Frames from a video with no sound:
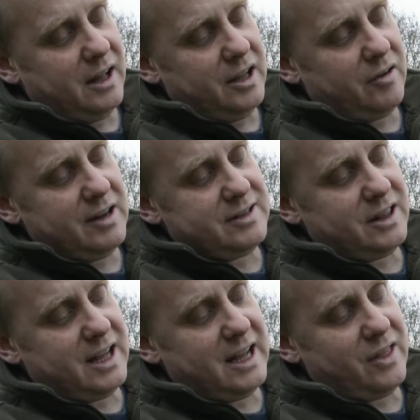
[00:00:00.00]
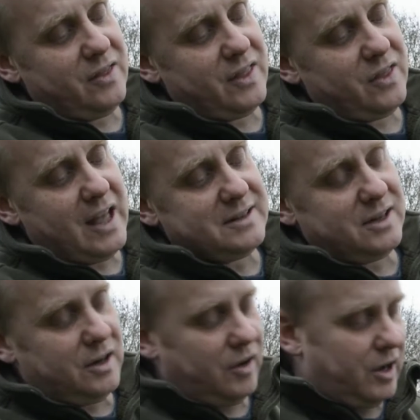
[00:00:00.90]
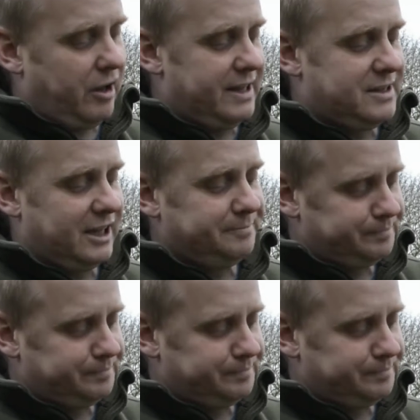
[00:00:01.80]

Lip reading: you're into there, then that's a lot lighter.